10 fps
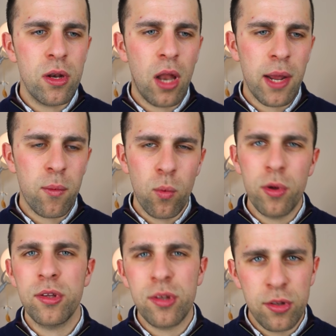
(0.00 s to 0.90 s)
like
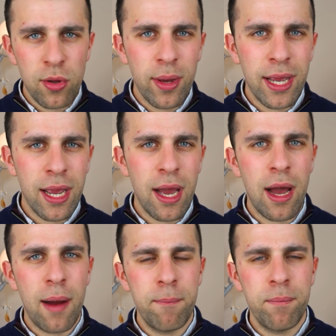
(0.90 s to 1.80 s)
was doing
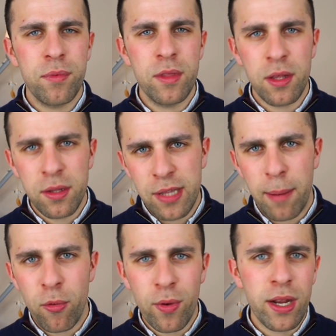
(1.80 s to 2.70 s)
um, the
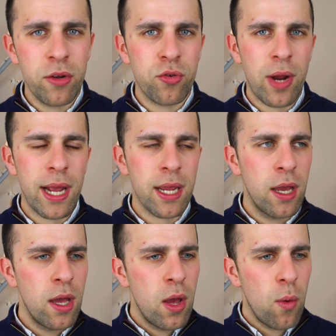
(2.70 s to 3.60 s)
San Marino track,
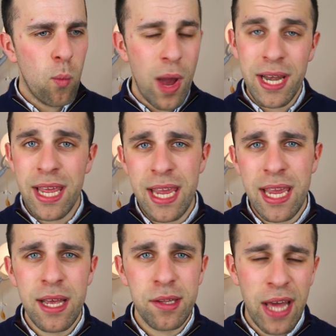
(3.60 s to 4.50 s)
when
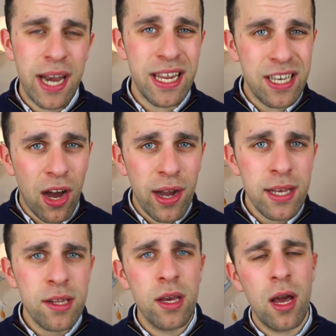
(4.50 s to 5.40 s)
he sadly
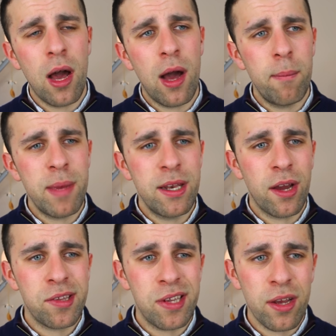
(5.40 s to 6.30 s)
died um, in
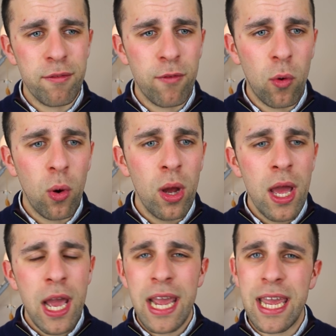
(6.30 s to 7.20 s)
nineteen ninety-four,
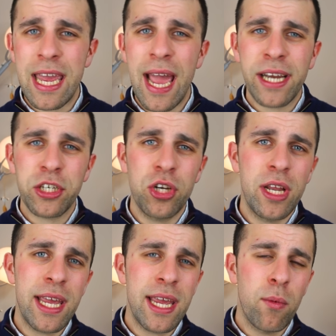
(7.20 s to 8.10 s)
he
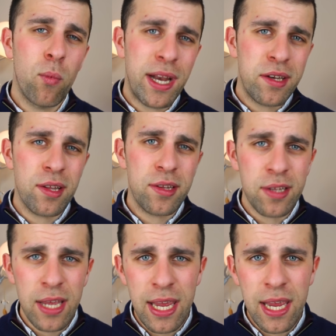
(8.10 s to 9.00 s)
actually went to
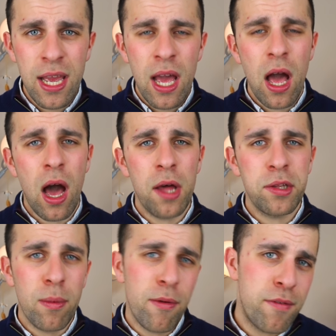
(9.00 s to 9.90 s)
see uh,
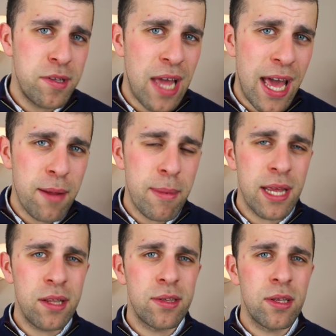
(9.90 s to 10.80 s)
some of his
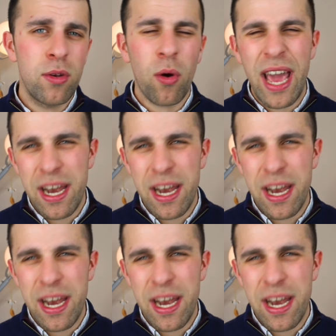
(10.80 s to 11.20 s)
enemies, not